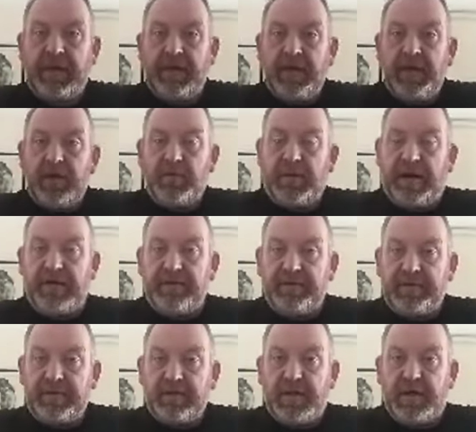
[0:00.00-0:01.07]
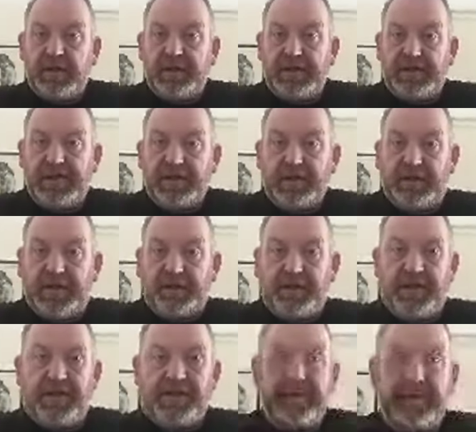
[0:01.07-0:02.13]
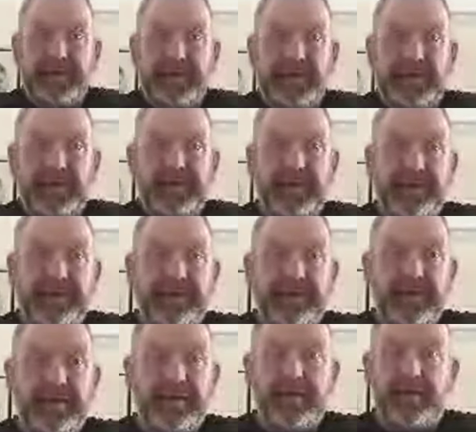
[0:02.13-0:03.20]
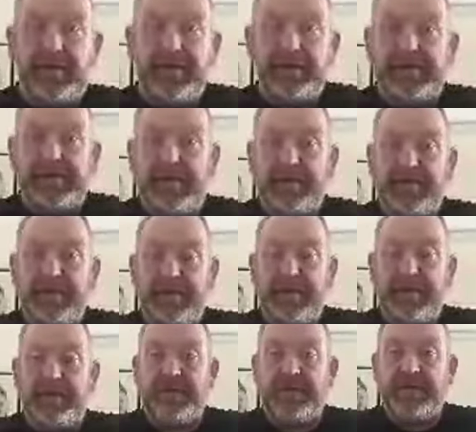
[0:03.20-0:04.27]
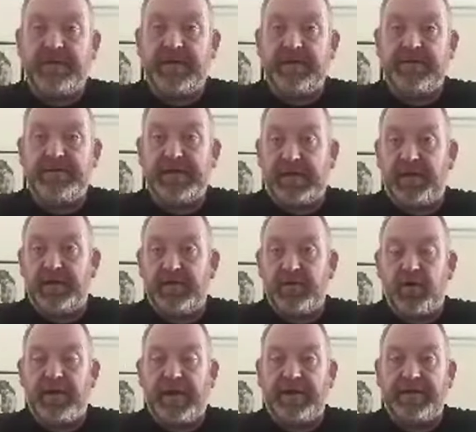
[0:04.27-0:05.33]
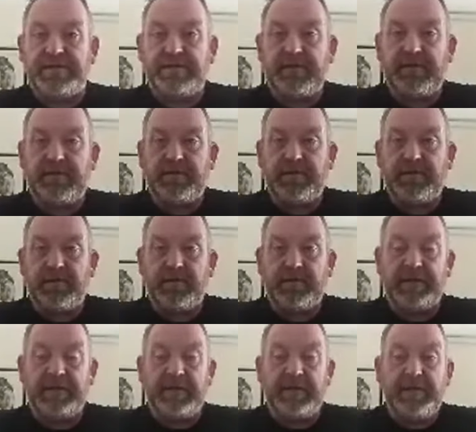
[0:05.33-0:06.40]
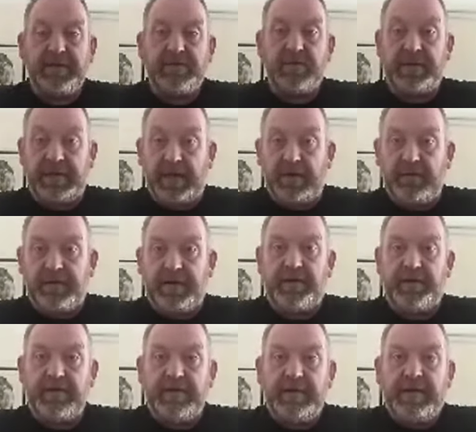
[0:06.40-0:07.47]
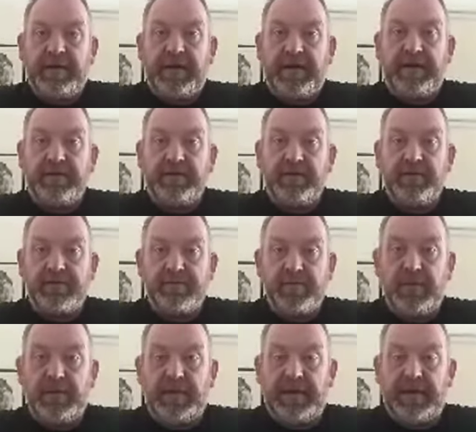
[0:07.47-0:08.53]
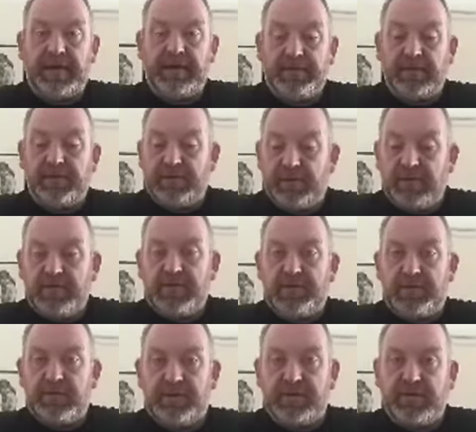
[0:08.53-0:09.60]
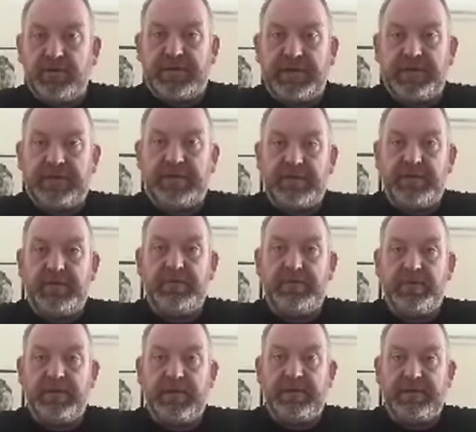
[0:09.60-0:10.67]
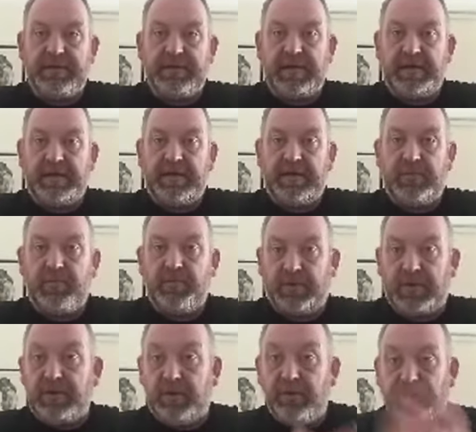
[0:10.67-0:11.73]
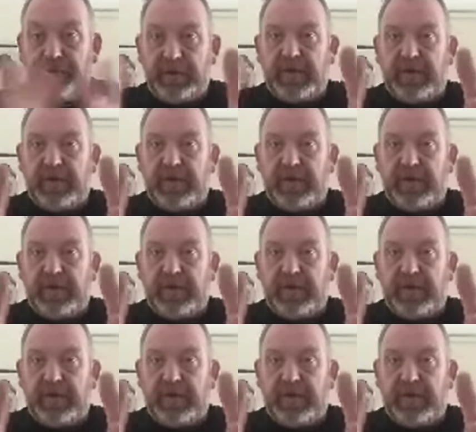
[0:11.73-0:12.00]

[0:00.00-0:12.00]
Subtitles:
rather than constantly backbiting and criticising and sitting on their own hands and doing nothing. So get out there and do what you think is what you feel